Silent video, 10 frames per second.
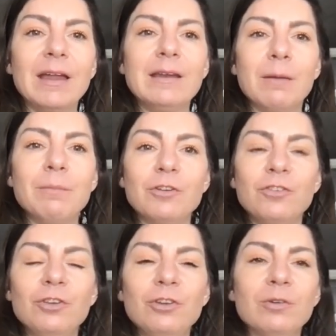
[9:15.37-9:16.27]
Number
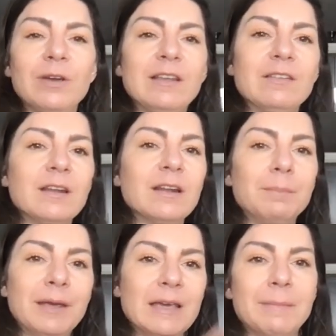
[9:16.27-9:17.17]
two is going
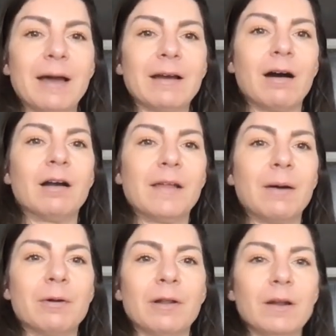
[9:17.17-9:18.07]
to piggyback onto
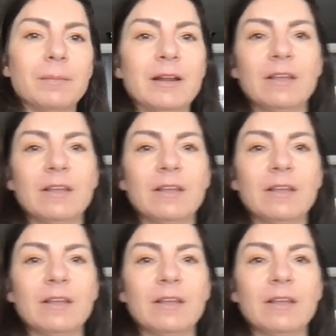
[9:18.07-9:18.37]
that one a little bit.